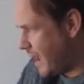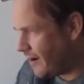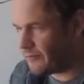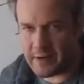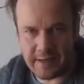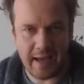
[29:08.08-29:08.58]

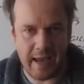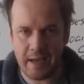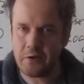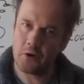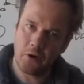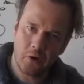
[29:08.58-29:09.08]
Every
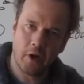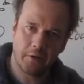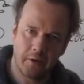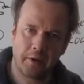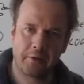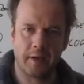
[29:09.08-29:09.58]
day you're
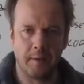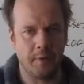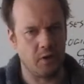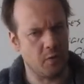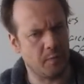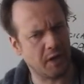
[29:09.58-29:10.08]
not nothing,
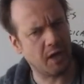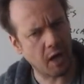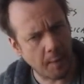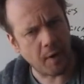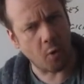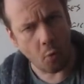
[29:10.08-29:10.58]
but you
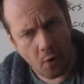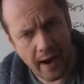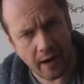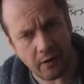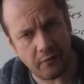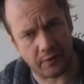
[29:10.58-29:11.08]
become
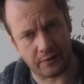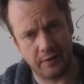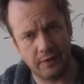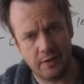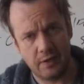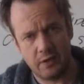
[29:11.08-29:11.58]
aware of it.
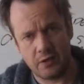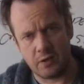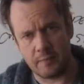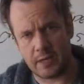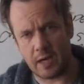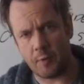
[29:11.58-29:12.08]

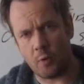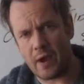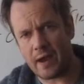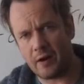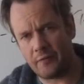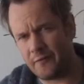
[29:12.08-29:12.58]
You become
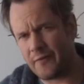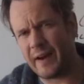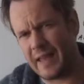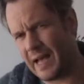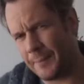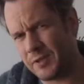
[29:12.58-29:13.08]
aware of it
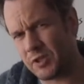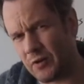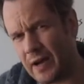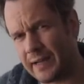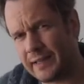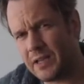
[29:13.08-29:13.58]
very
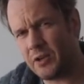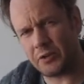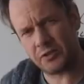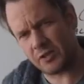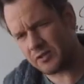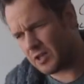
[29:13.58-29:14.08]
abstractly,
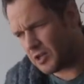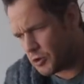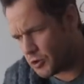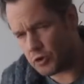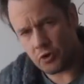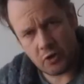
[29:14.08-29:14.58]
not just
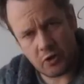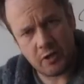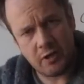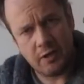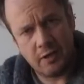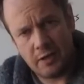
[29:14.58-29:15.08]
that
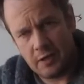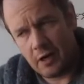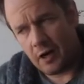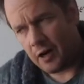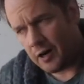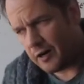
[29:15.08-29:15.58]
you
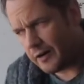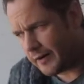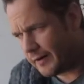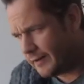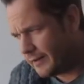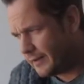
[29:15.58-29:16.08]

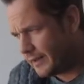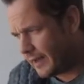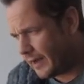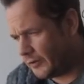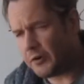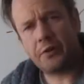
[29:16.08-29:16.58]
are
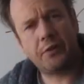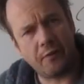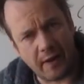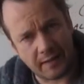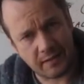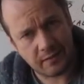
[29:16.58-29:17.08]
under
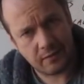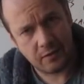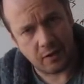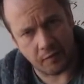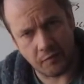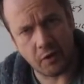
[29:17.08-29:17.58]
threat
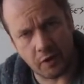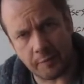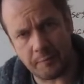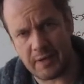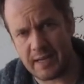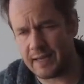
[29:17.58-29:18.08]
of
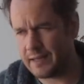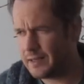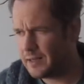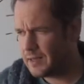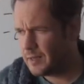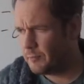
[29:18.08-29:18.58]

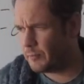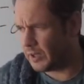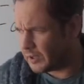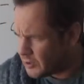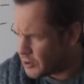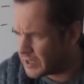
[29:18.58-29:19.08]
non-being,
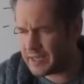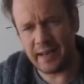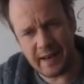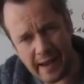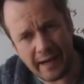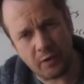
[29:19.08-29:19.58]
but you
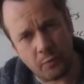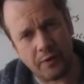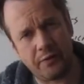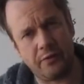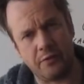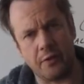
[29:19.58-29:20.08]
connect
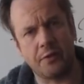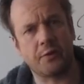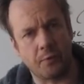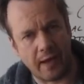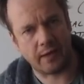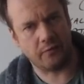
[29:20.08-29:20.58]
with the
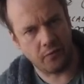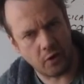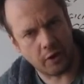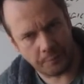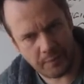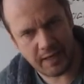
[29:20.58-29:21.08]
threat of
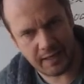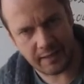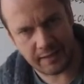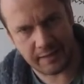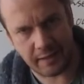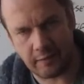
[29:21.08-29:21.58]

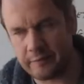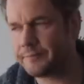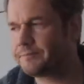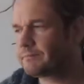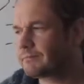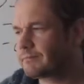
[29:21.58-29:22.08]
non-being itself.